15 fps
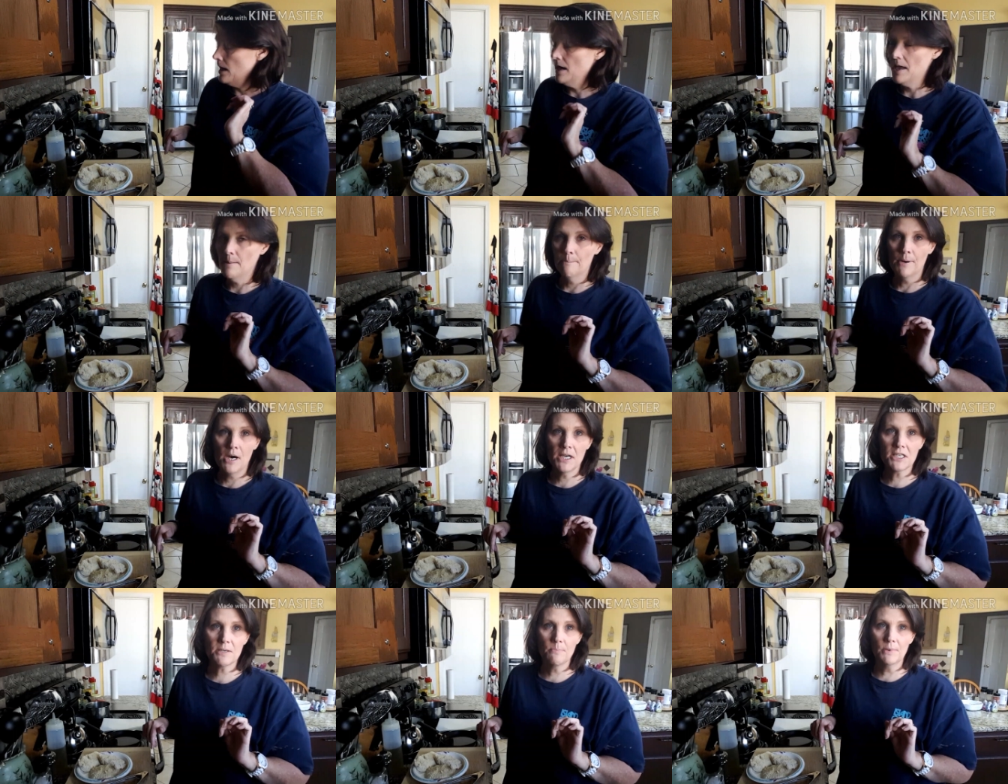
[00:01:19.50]
uh, and
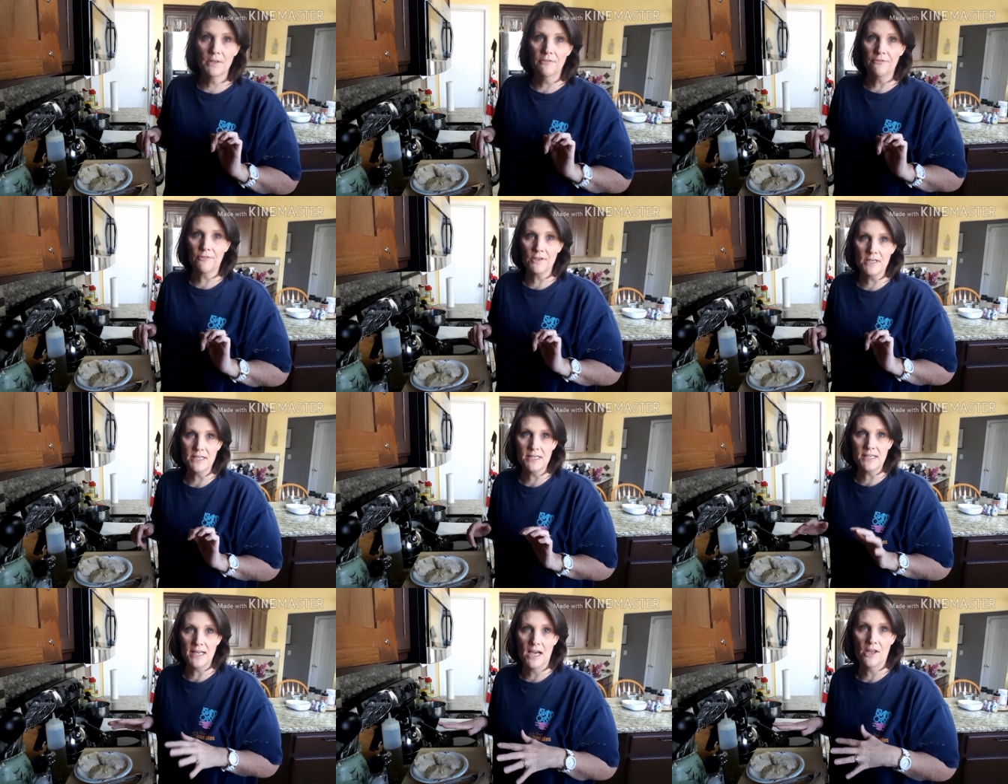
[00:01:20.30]
possibly
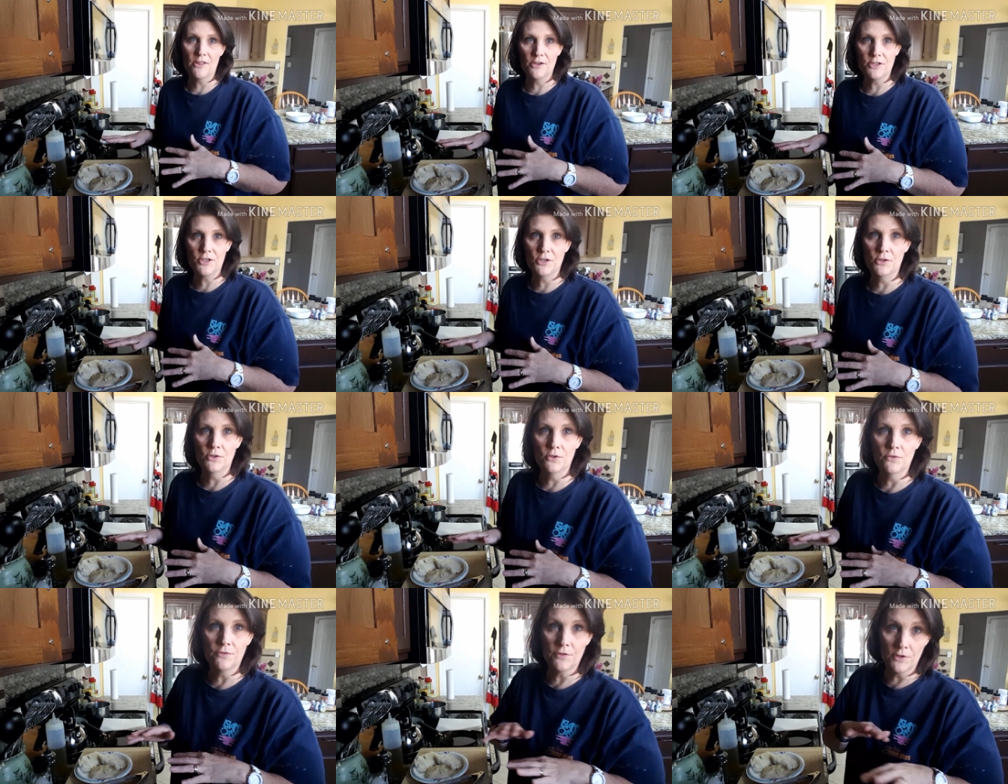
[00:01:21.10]
freeze the other
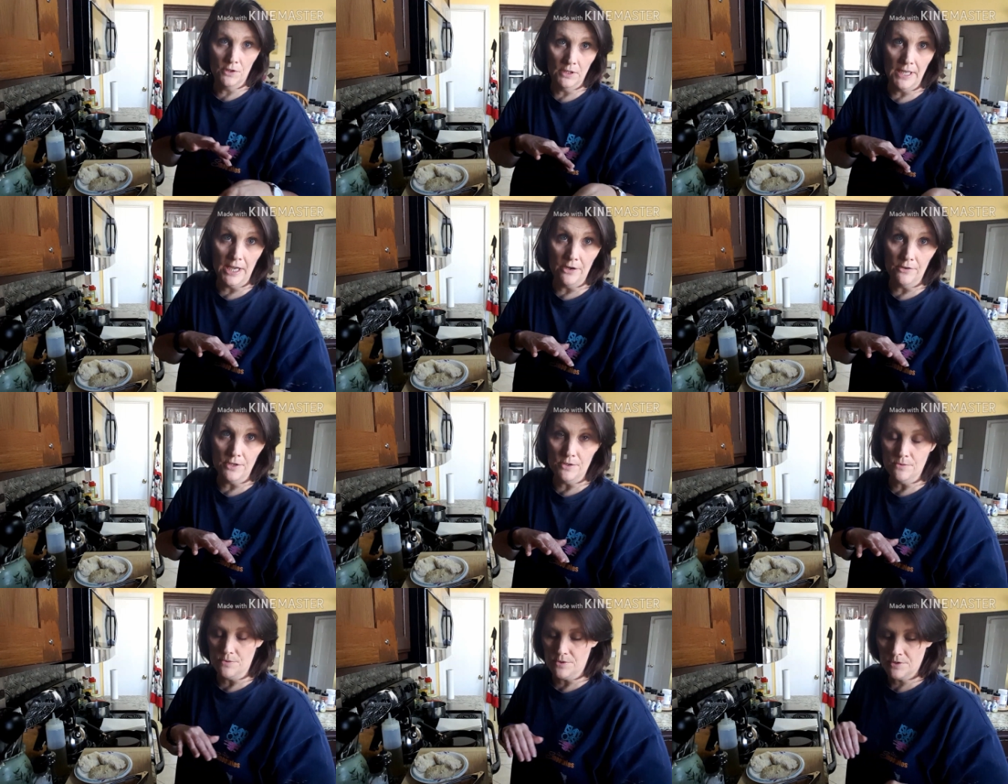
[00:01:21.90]
two for later
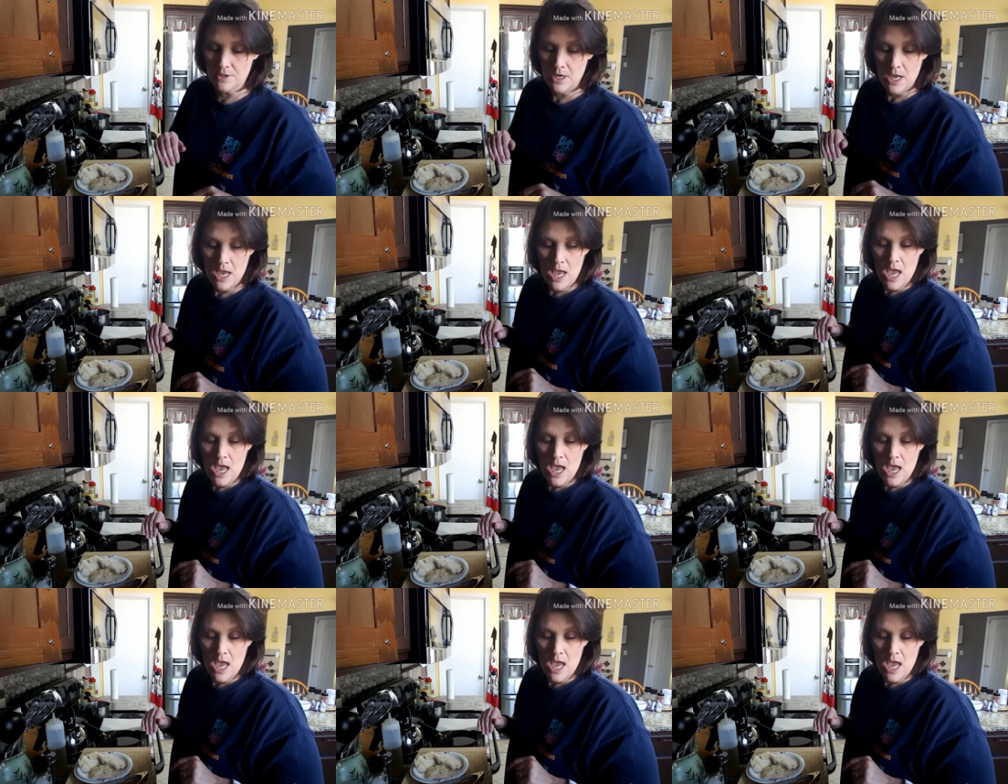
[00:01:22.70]
use.